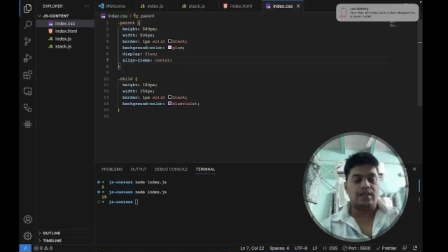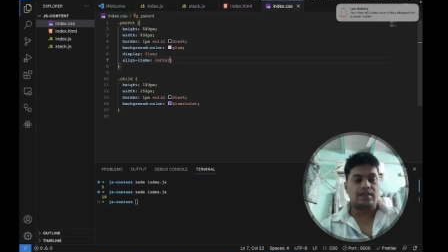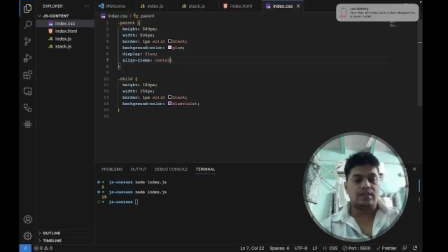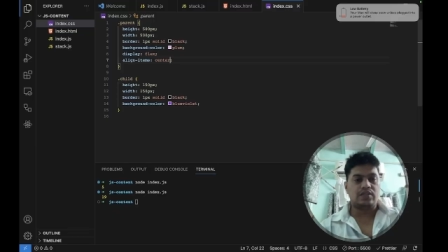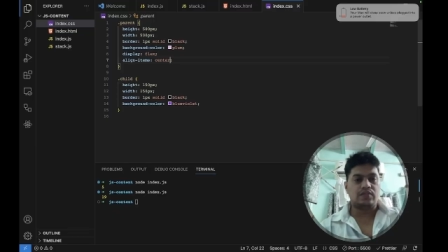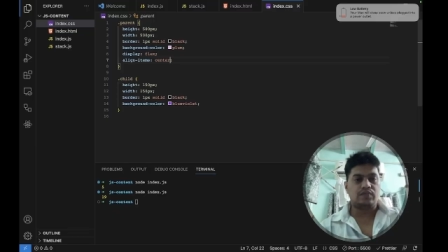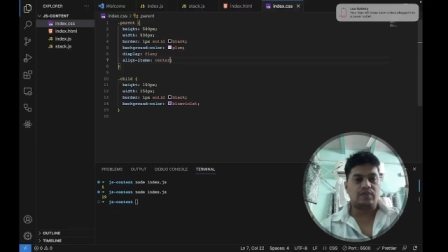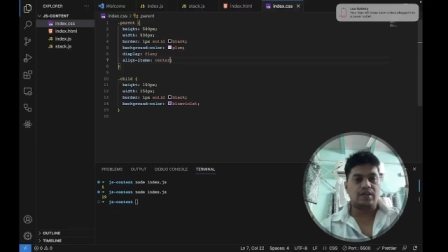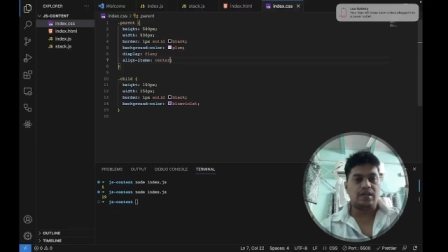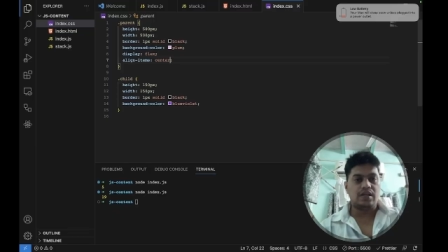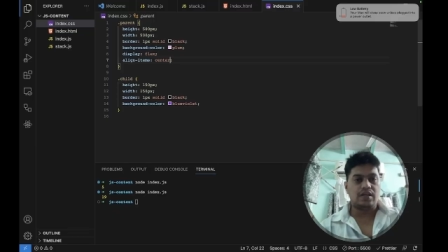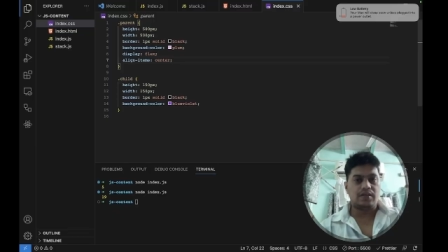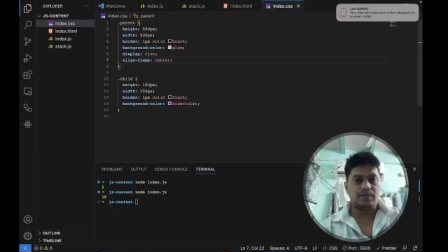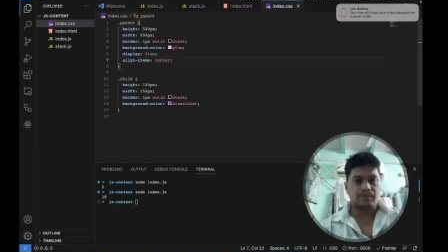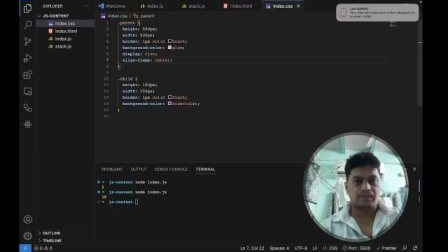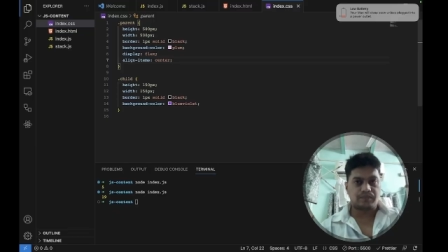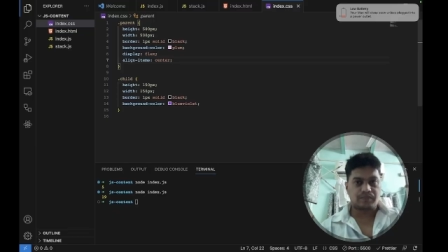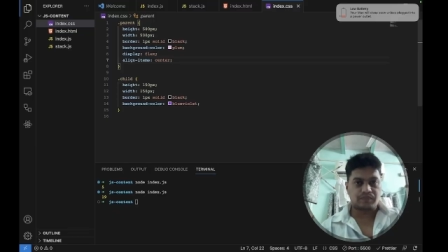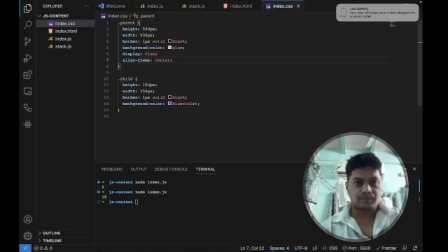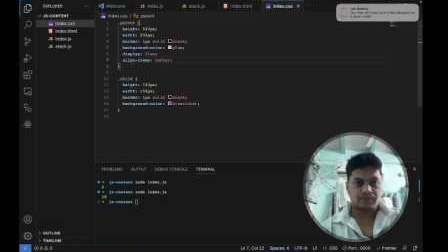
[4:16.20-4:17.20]
this will
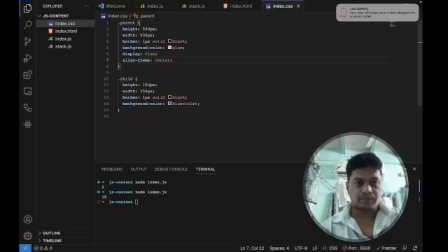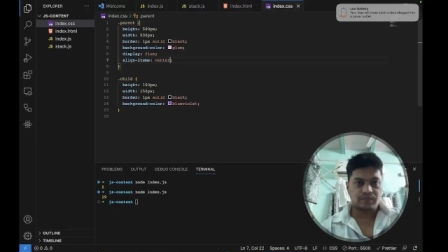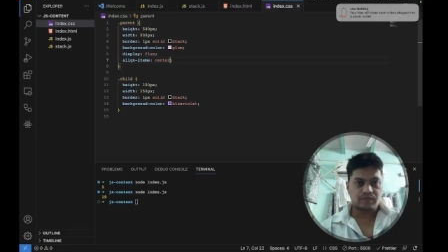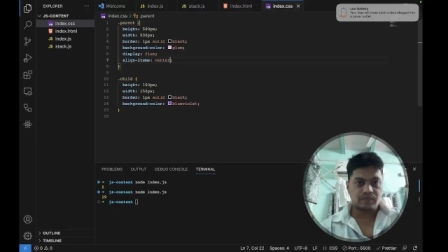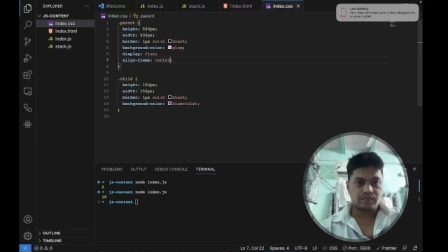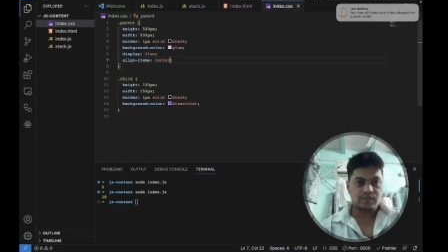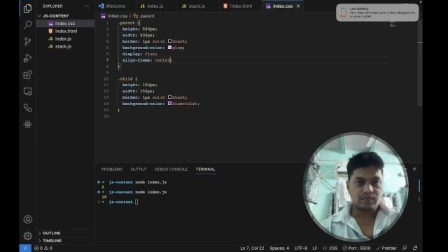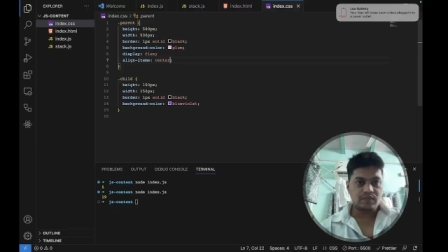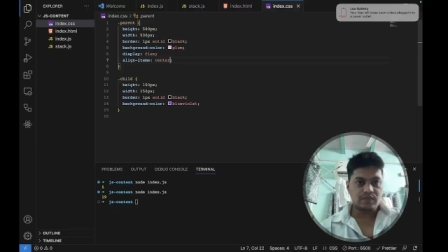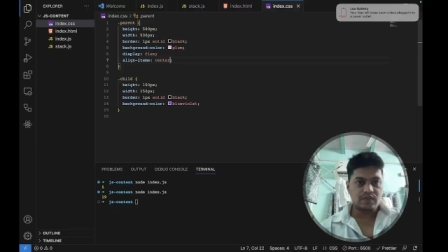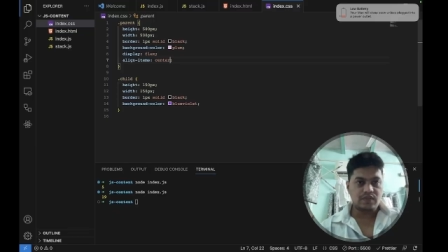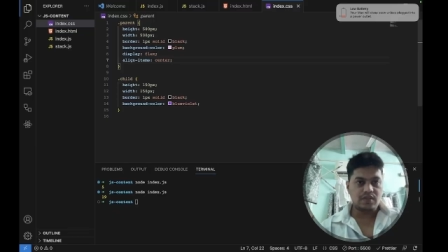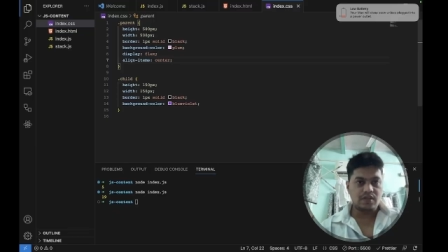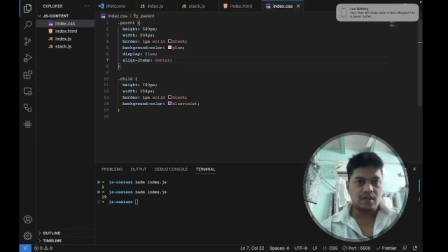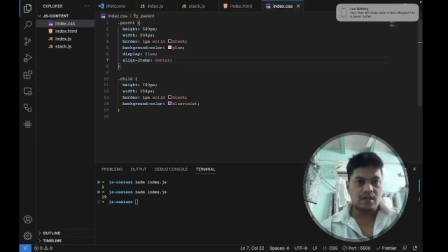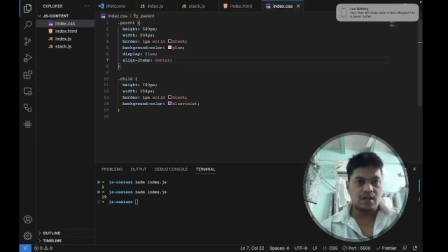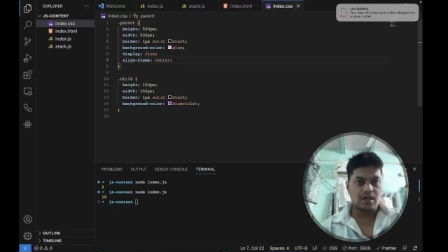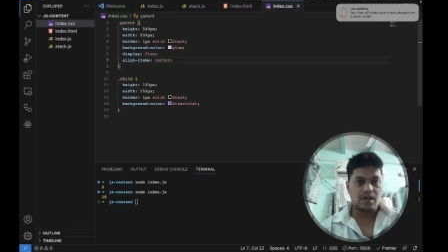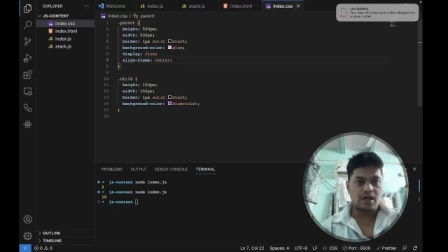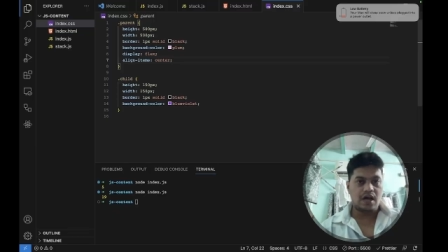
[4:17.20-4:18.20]

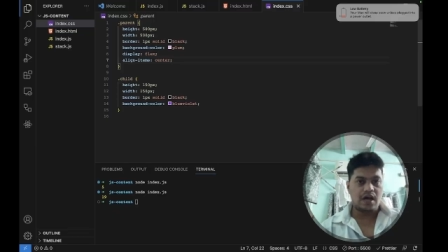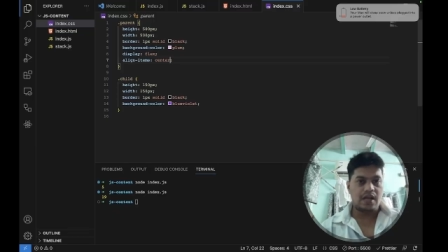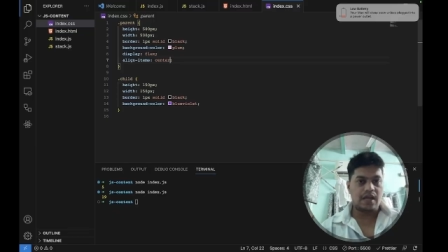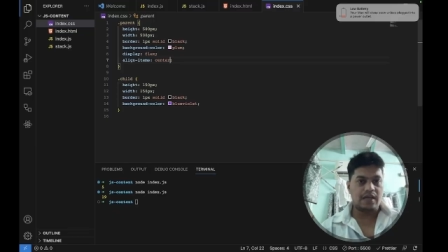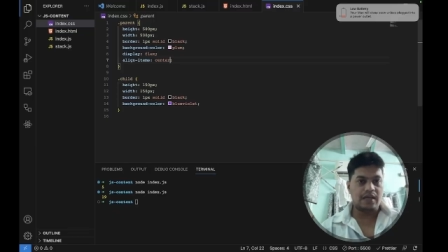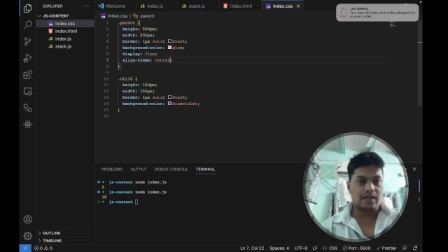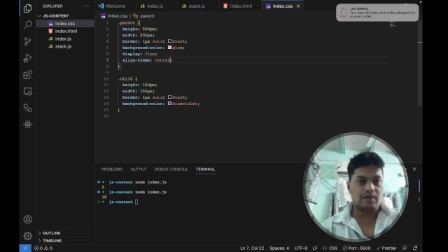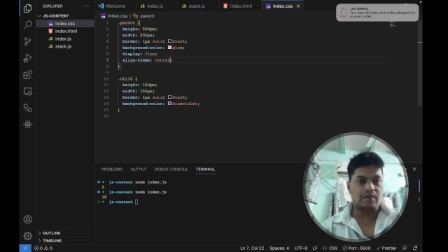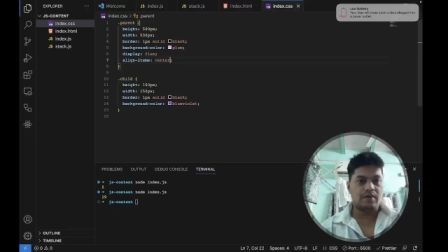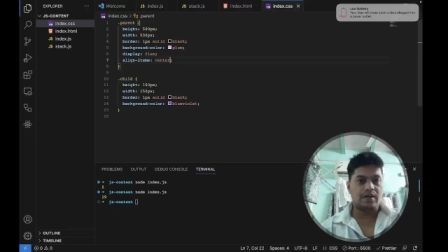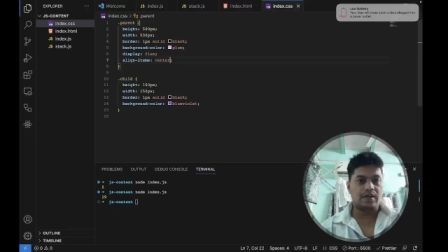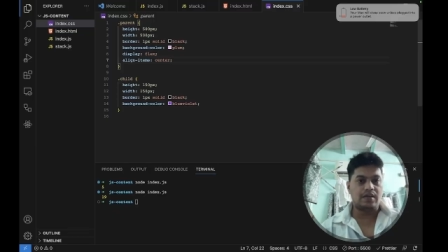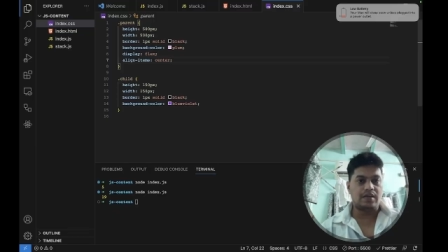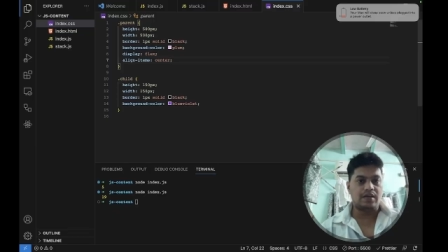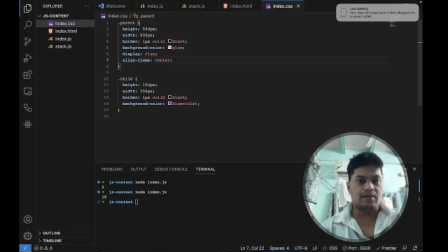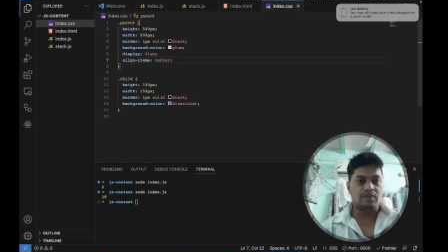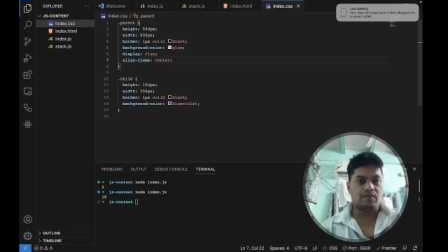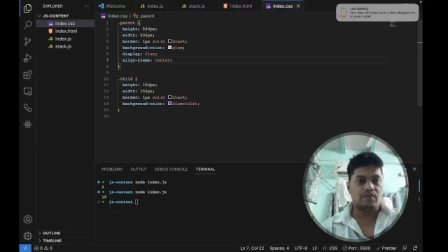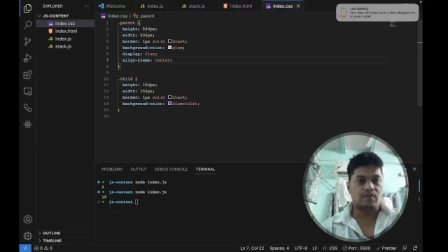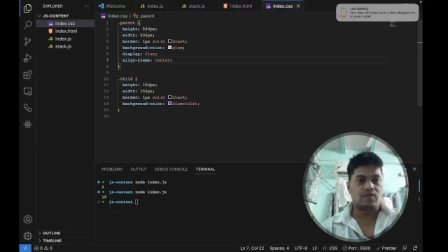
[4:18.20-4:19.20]
align our
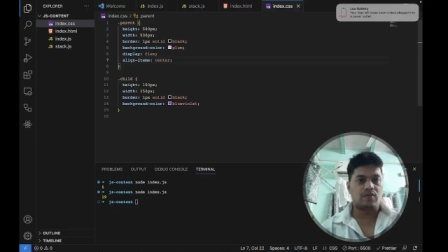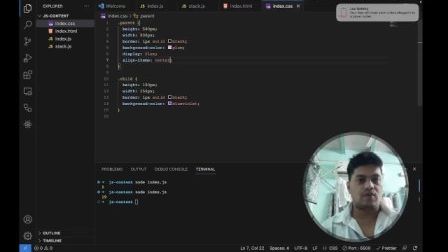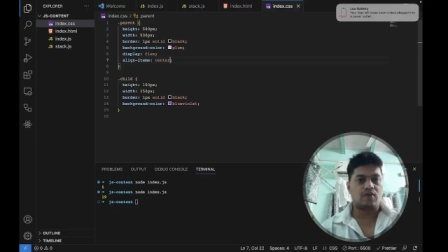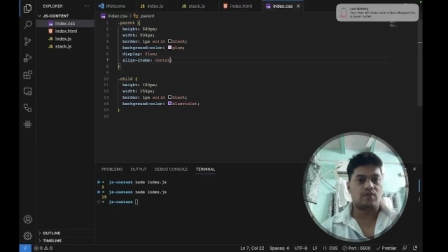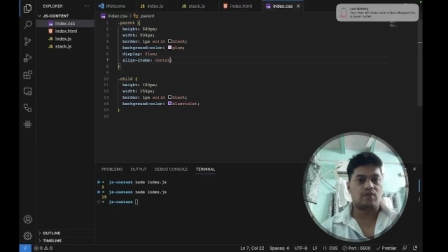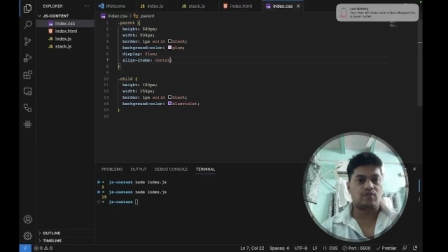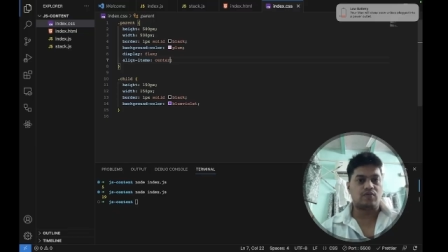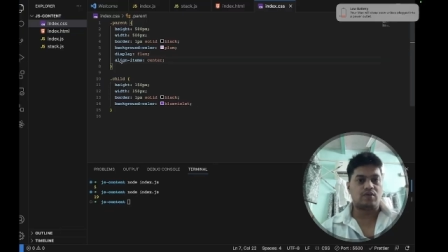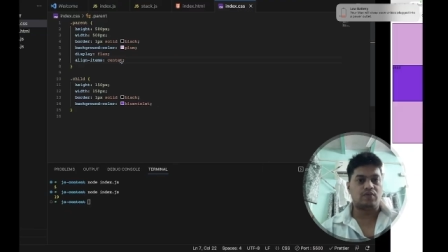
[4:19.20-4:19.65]
div to the